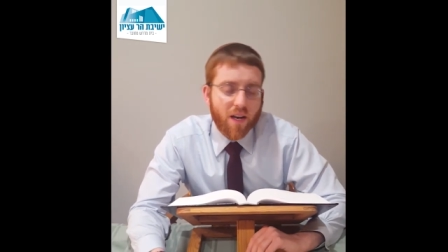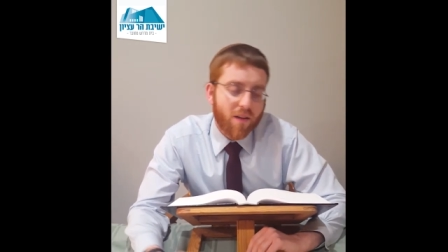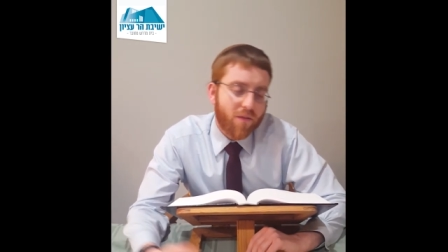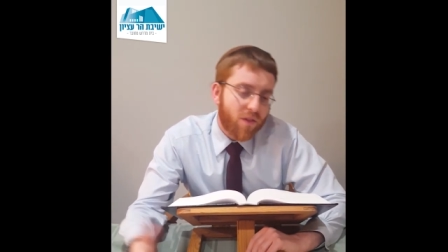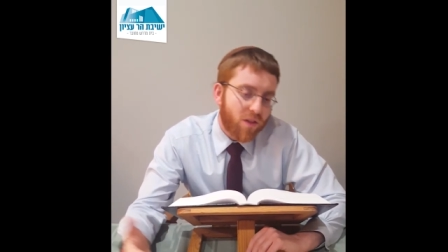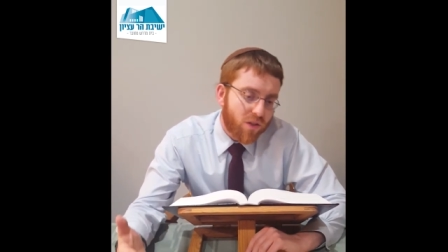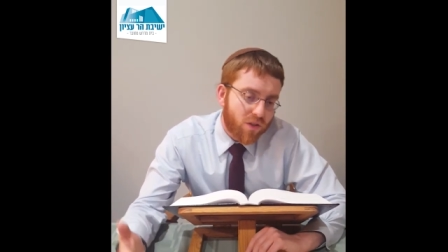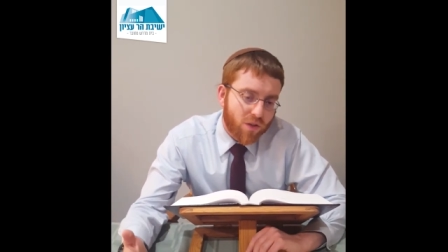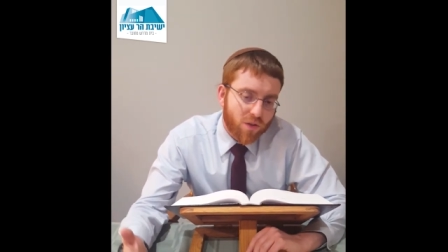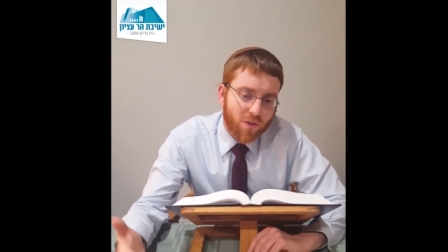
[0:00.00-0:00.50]

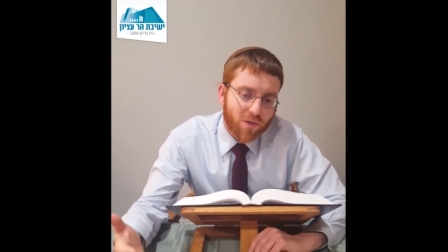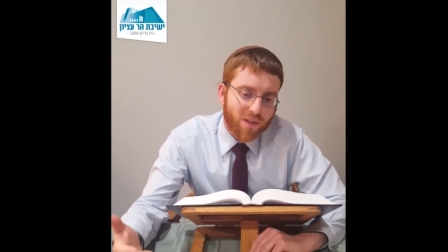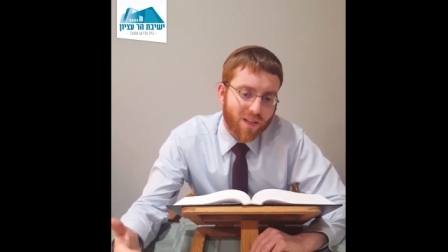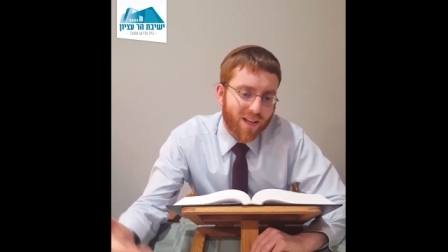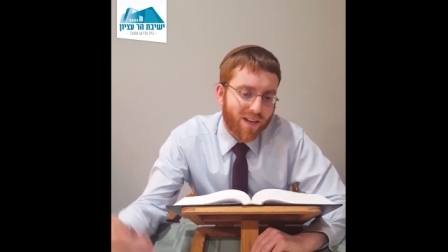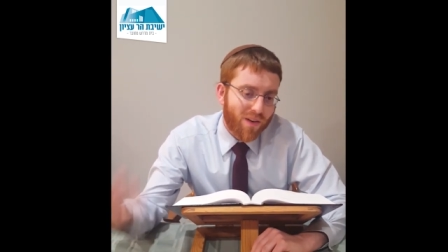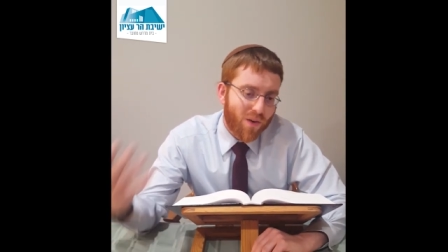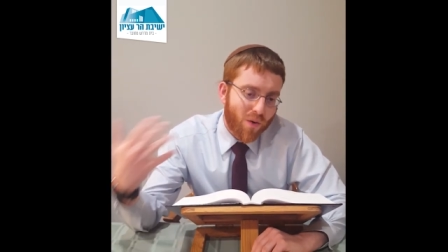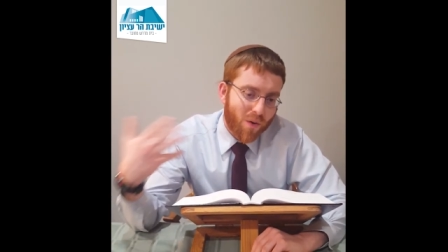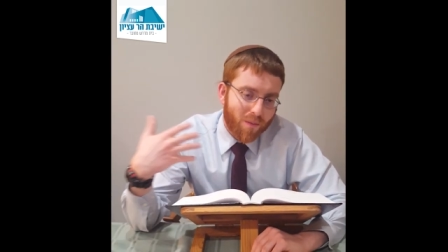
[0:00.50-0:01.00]
Even the Jews,
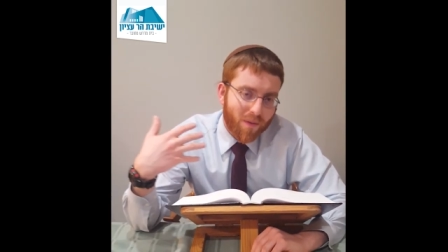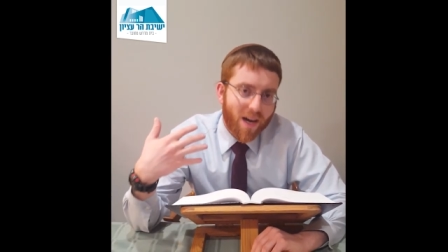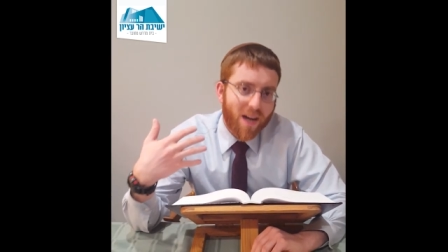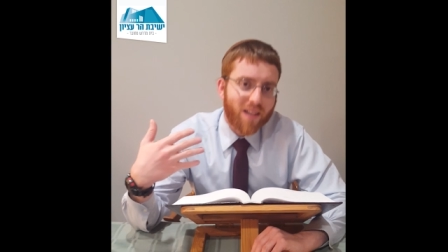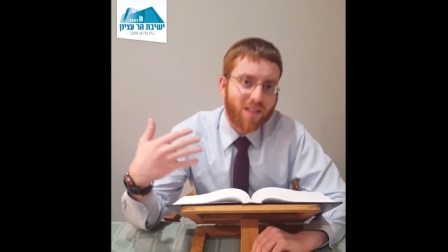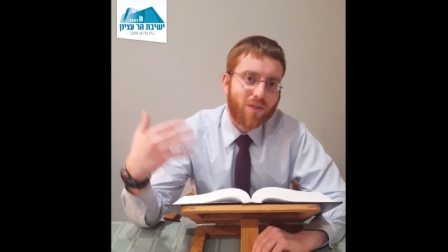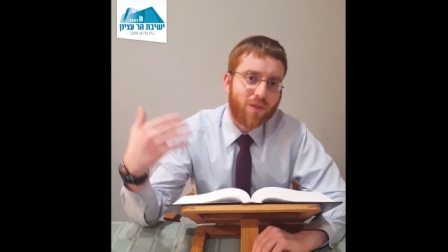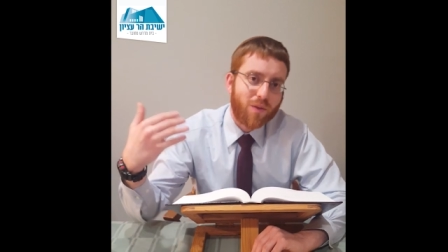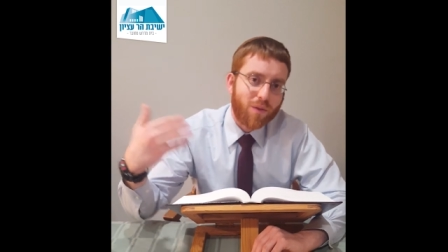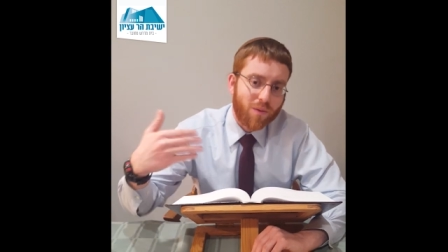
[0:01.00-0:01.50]
and who am
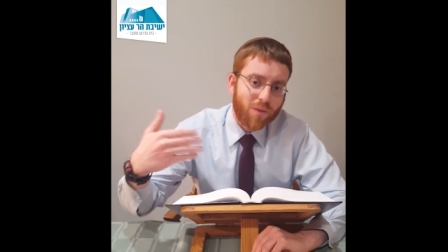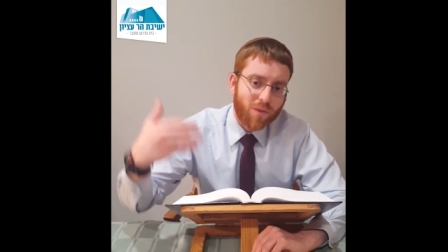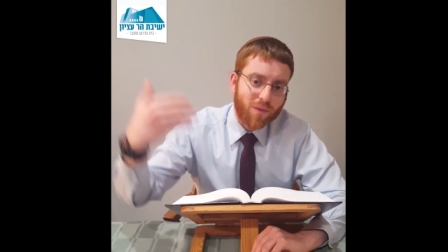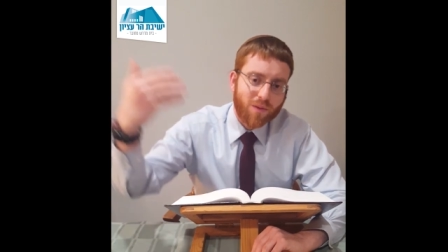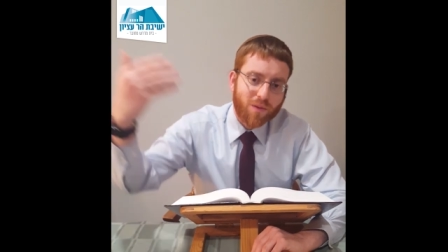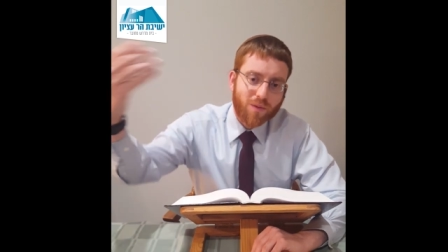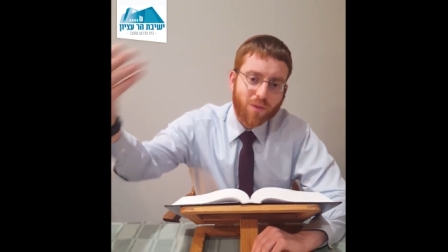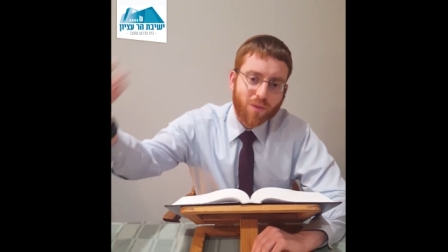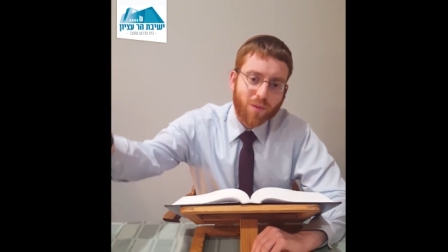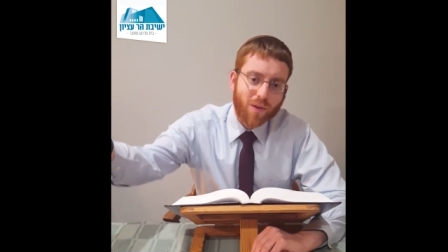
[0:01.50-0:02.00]
I to
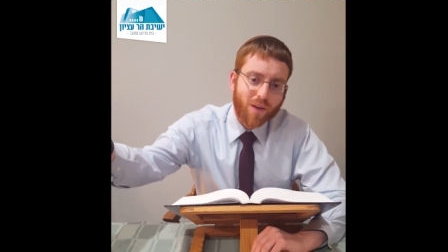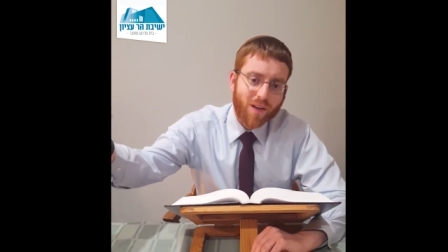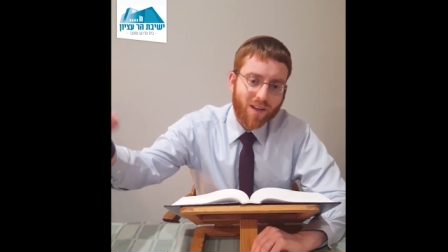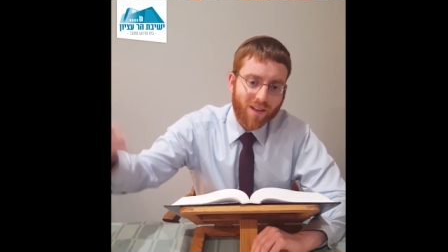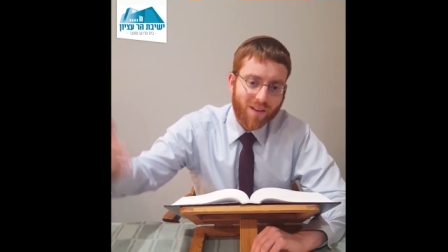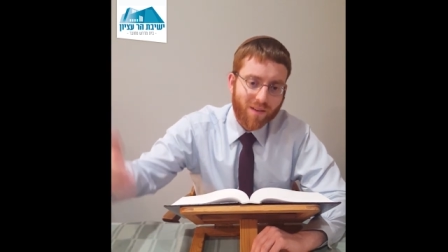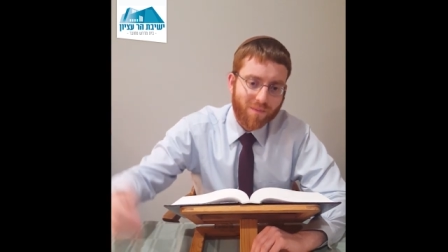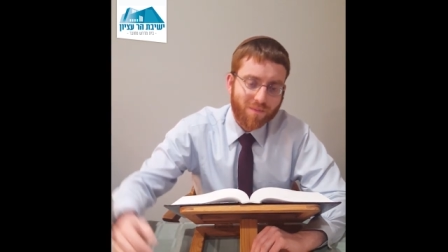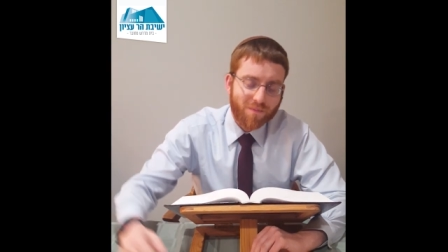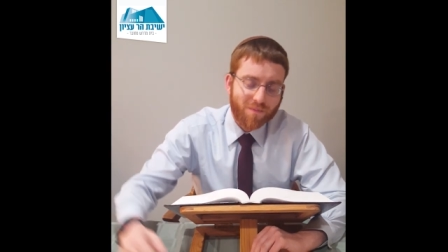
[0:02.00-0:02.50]
to
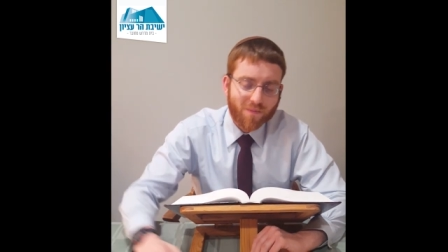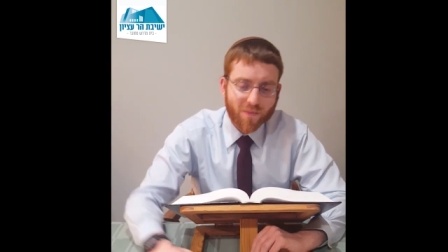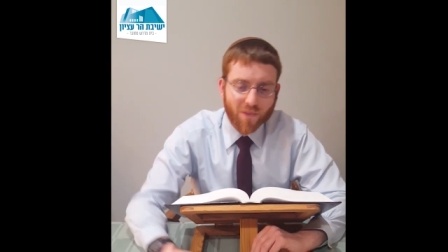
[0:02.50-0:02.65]
um,